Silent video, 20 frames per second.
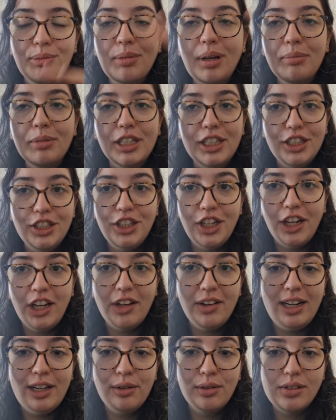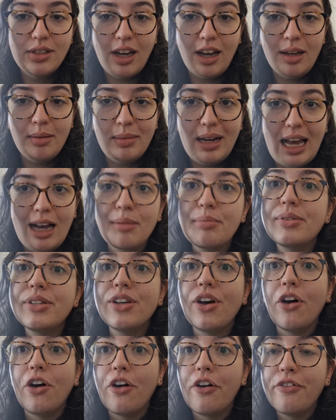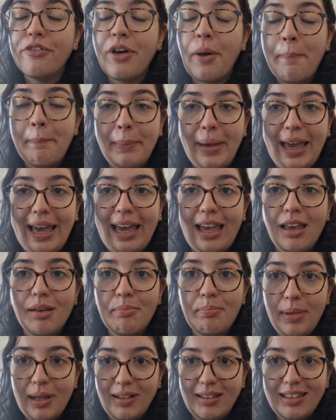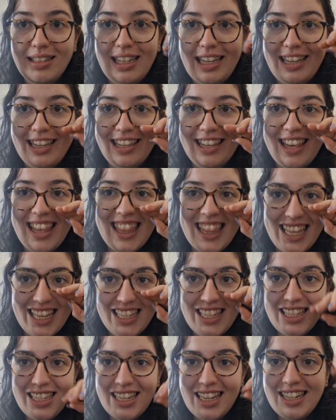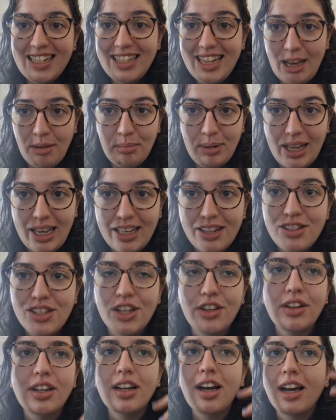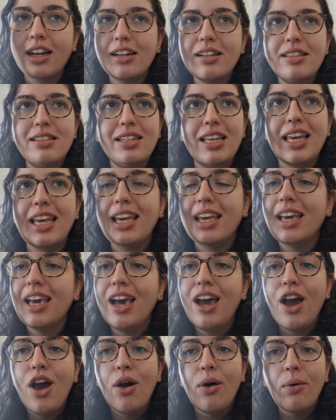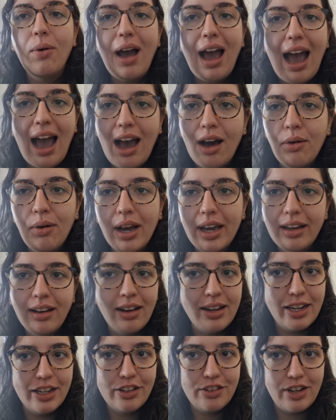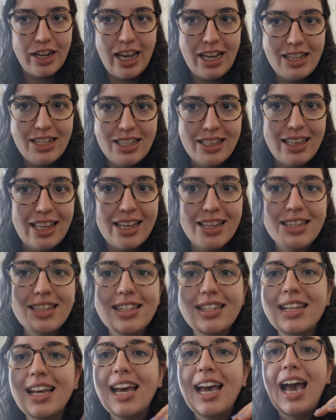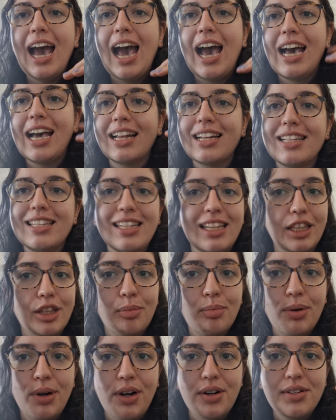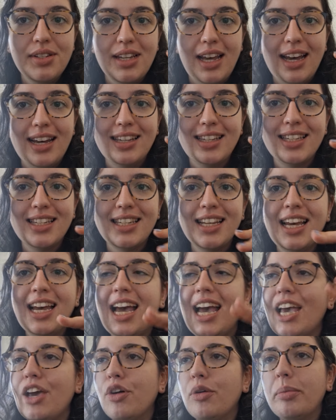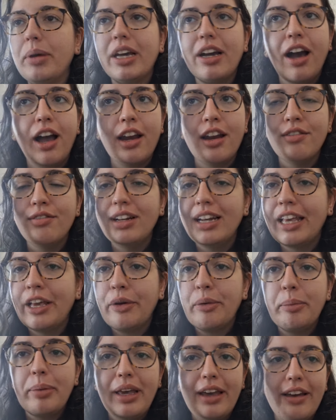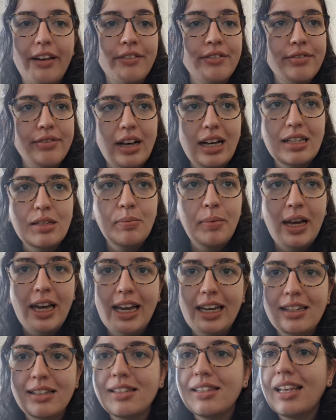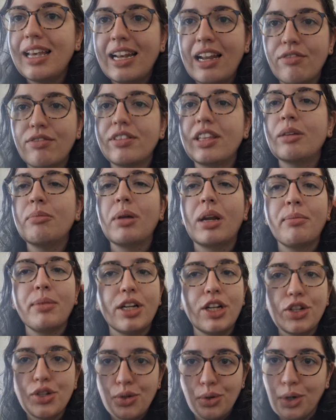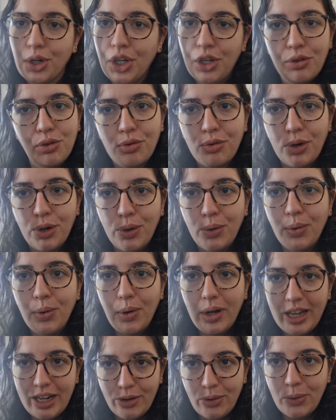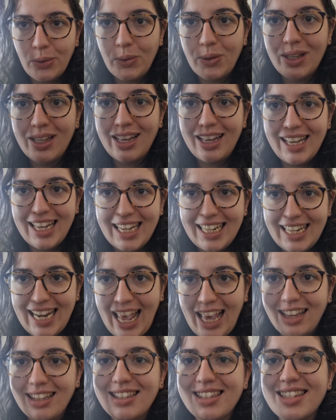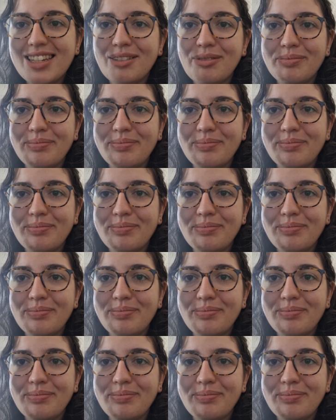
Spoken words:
I'm going to show you a little time lapse of me building this template, so you can kind of see how I kind of created this and see the process. It will be kind of a little bit fast paced and everything, but I'm going to talk you through it all next.